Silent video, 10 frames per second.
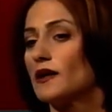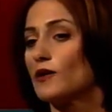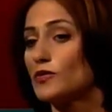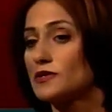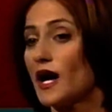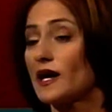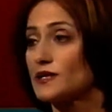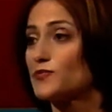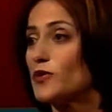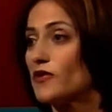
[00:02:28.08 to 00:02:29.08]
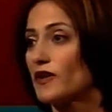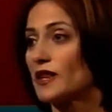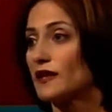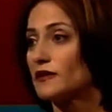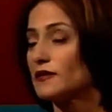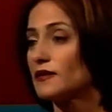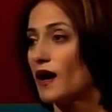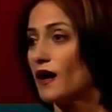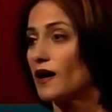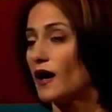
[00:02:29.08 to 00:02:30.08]
it was not as perfect that
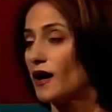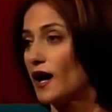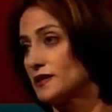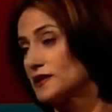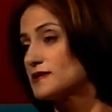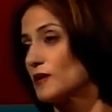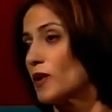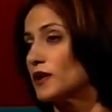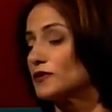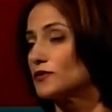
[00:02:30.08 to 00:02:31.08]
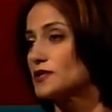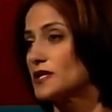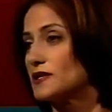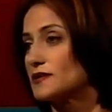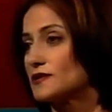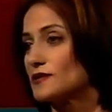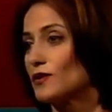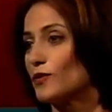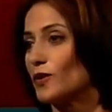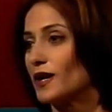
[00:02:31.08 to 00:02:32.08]
I did some other routines,
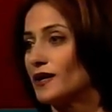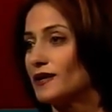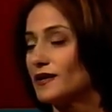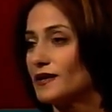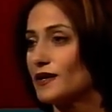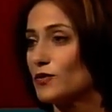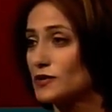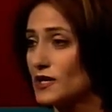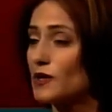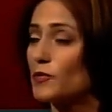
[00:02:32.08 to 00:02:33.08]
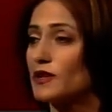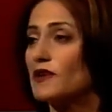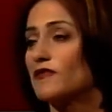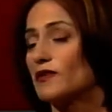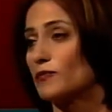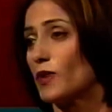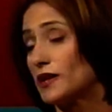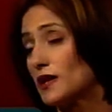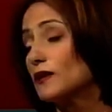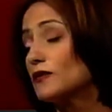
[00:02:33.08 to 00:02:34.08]
so it was a little bit different,
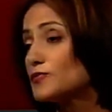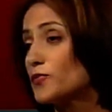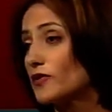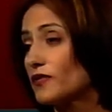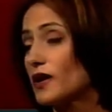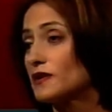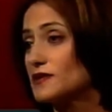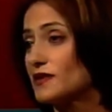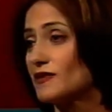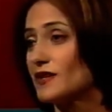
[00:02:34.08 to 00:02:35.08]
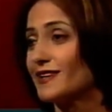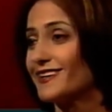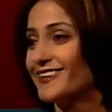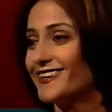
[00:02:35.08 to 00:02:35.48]
but it looks perfect on TV.